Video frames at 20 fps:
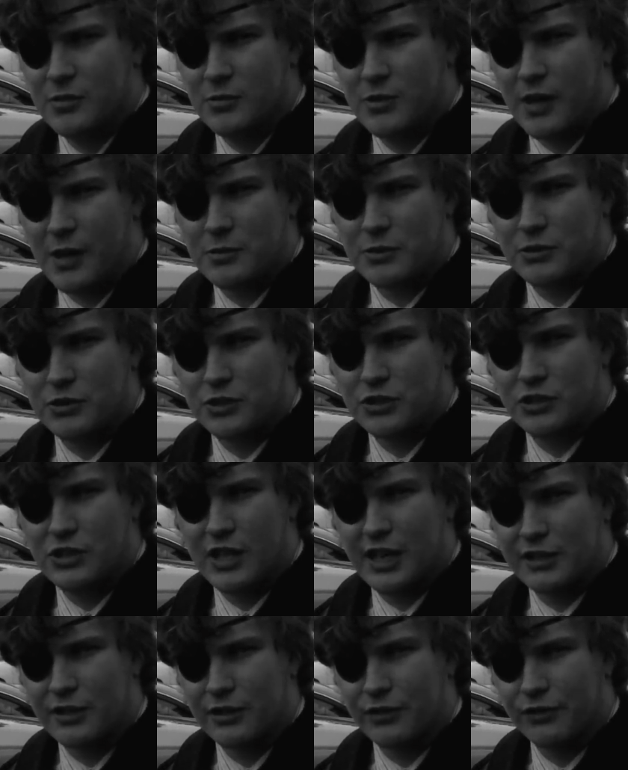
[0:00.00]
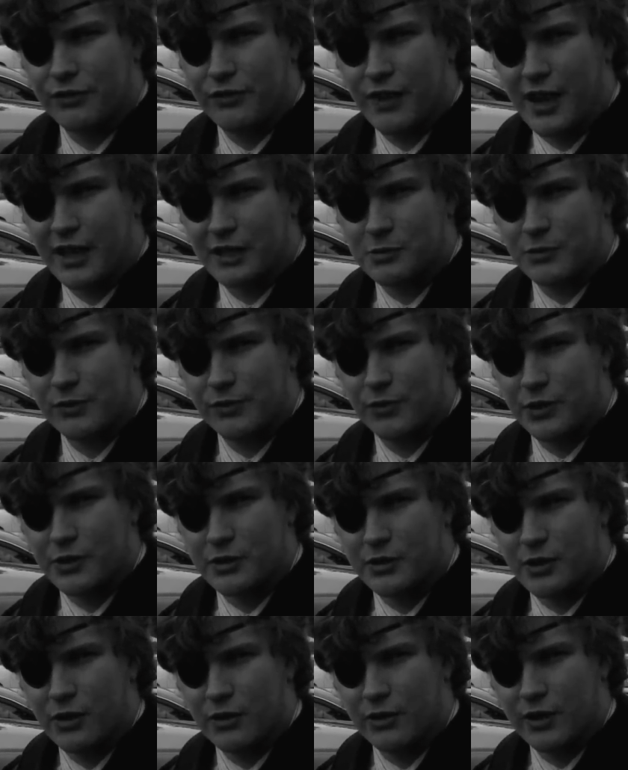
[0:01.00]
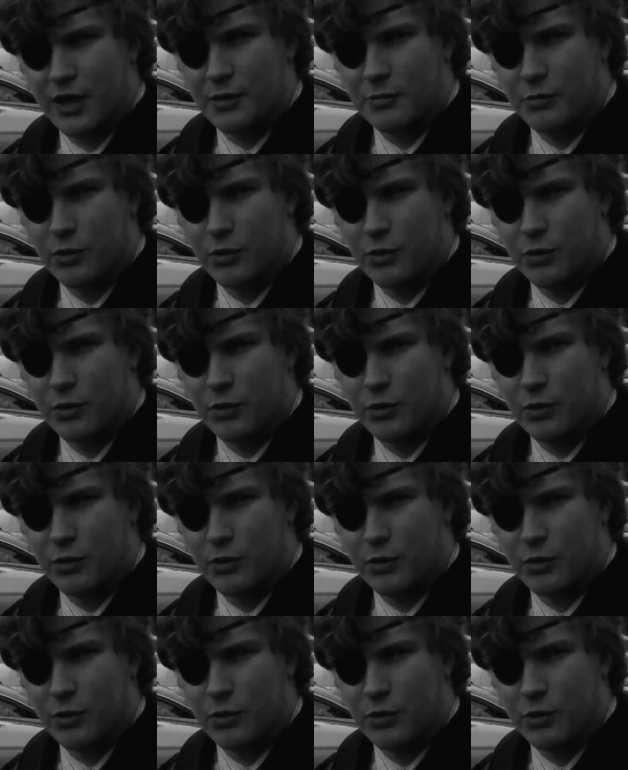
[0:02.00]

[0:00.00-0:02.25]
Perhaps you should check your facts before you go around